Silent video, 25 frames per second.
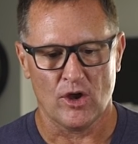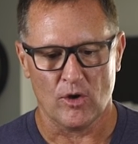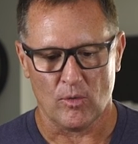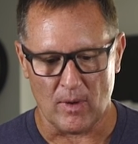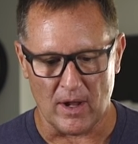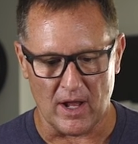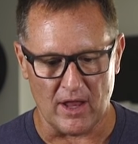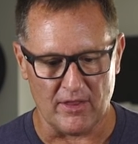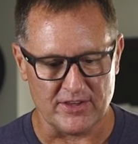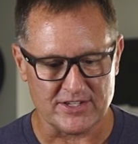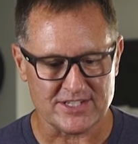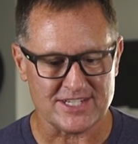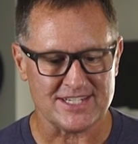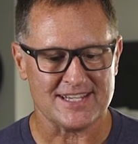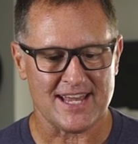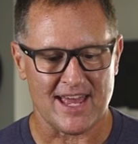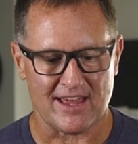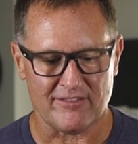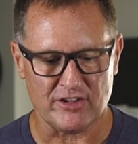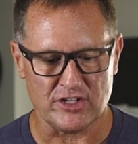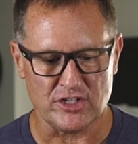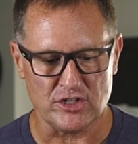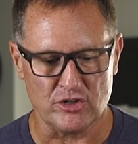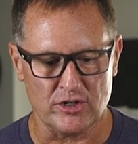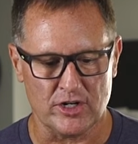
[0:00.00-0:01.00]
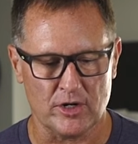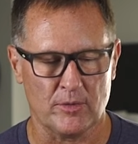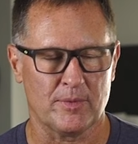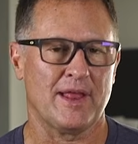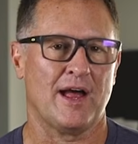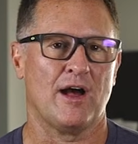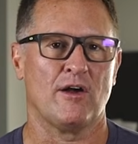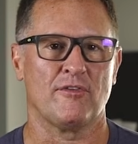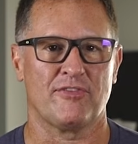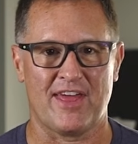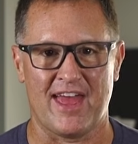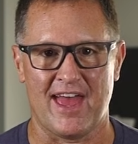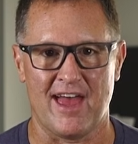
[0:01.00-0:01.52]
Well, this is heavy-duty
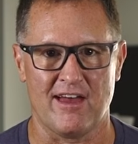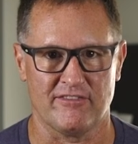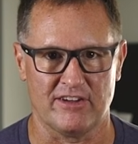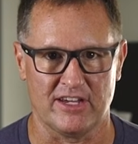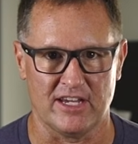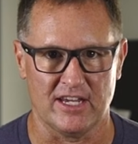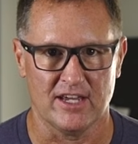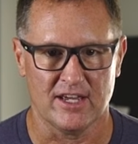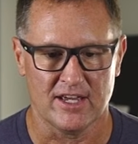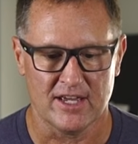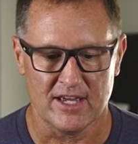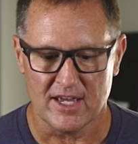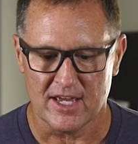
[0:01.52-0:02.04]
without the heavy.